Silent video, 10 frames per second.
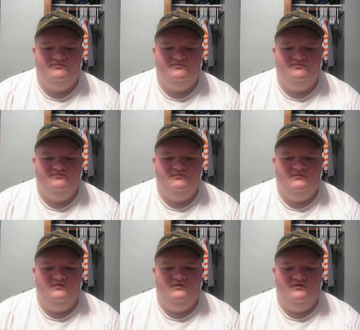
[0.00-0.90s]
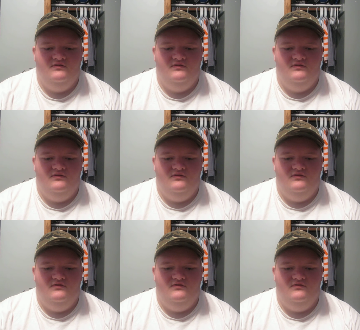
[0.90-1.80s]

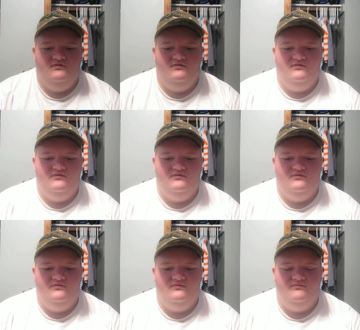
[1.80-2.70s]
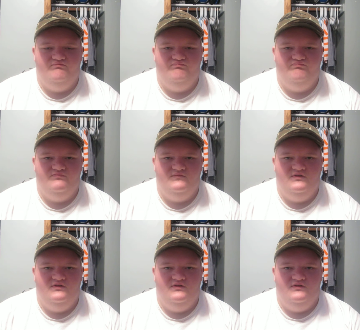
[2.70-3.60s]

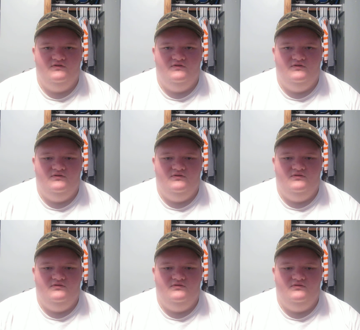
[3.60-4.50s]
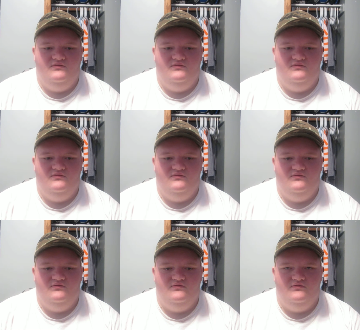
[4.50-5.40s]

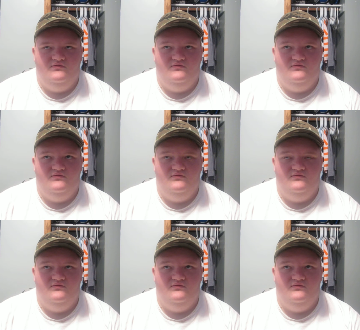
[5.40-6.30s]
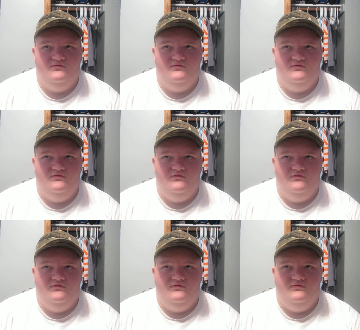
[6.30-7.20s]

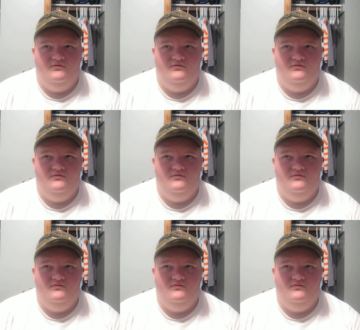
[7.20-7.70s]
Nobody speaks.